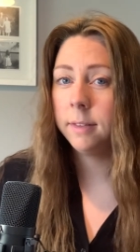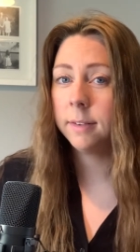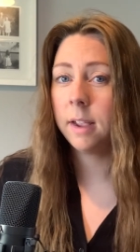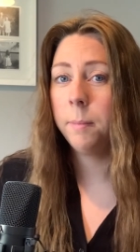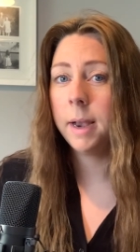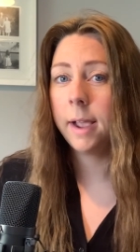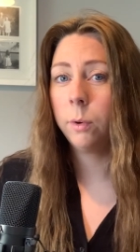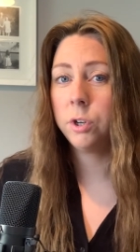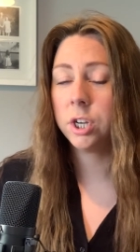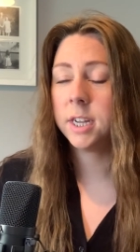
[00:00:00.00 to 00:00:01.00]
the same
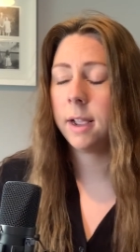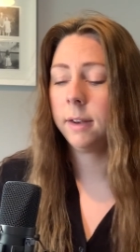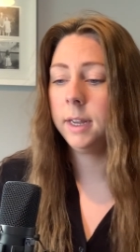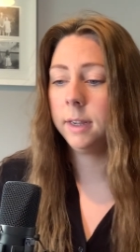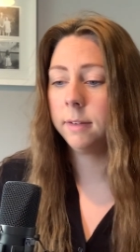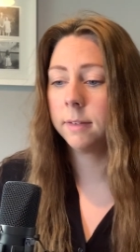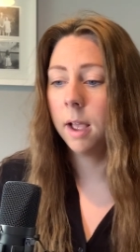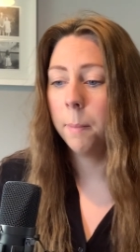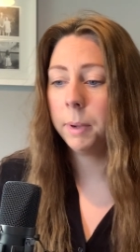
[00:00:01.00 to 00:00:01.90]
language and techniques,